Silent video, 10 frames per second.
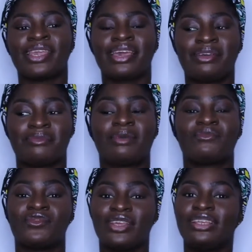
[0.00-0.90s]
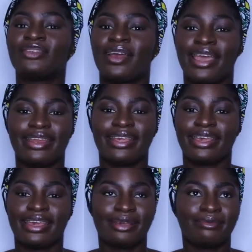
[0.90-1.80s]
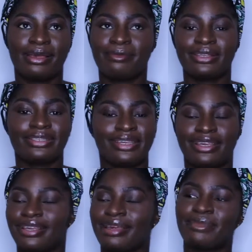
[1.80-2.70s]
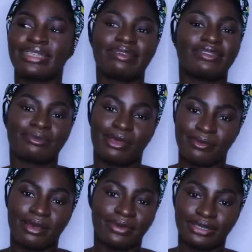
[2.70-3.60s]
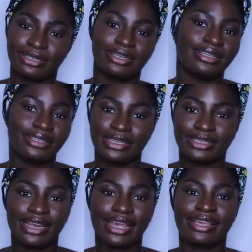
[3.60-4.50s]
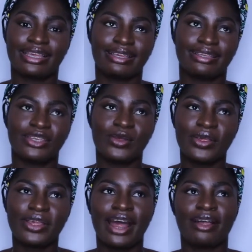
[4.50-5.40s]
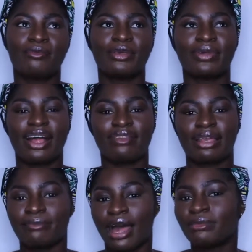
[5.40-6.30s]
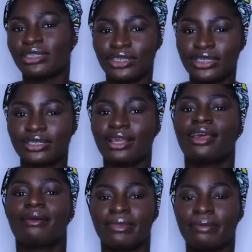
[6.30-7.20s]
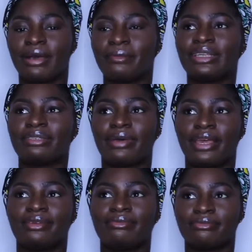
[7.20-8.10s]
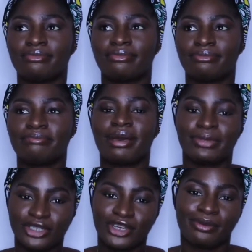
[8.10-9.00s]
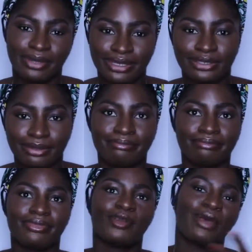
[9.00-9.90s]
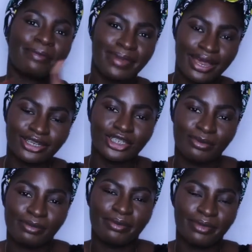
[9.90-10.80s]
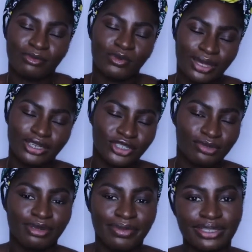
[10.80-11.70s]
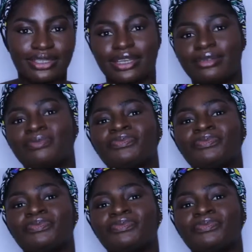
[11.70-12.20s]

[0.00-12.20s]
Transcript: I'm really trying here. I must say, I must give it to my mum actually. She is like, you know how people have like managers? My mum is my manager basically. Well, my manager, but my mum who manages me basically.